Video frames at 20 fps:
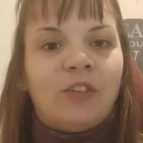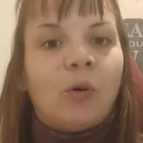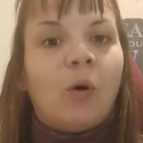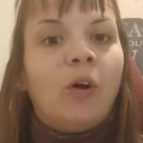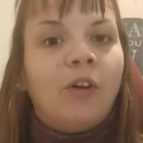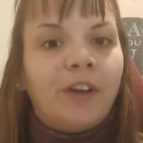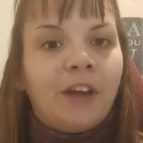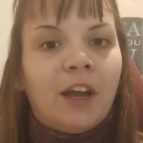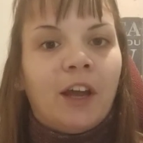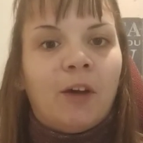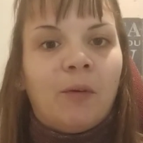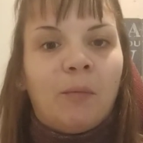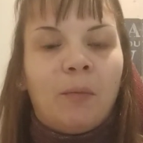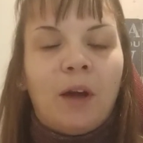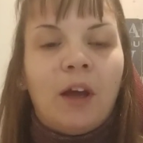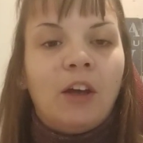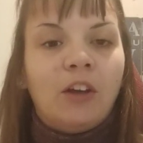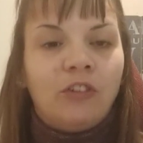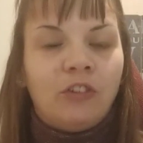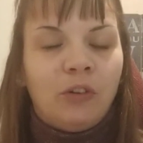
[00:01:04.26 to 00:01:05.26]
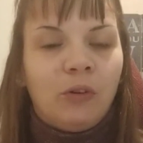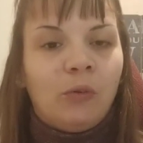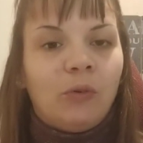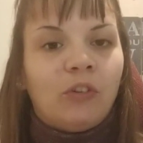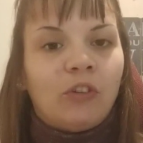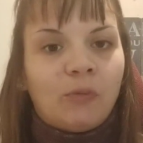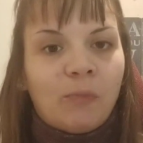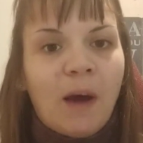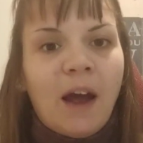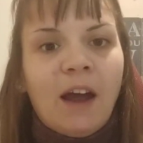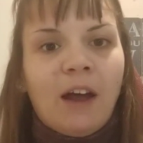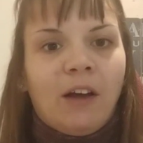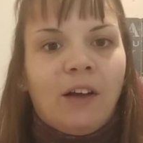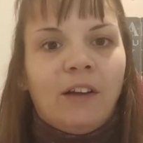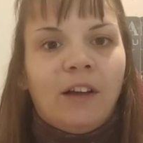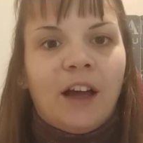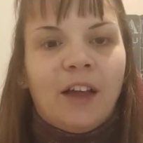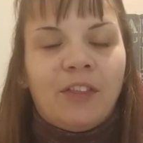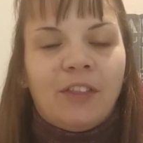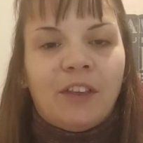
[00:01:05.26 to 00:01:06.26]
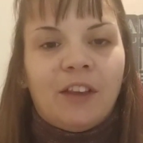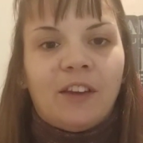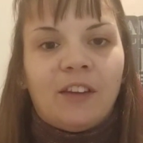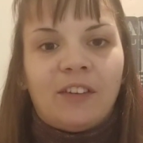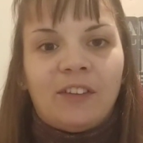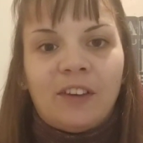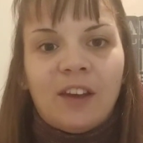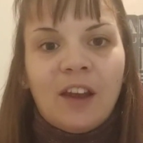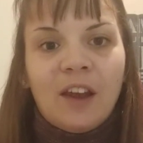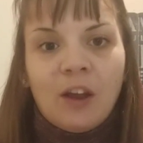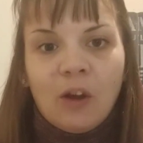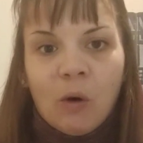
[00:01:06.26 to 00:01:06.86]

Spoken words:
told him to smile at this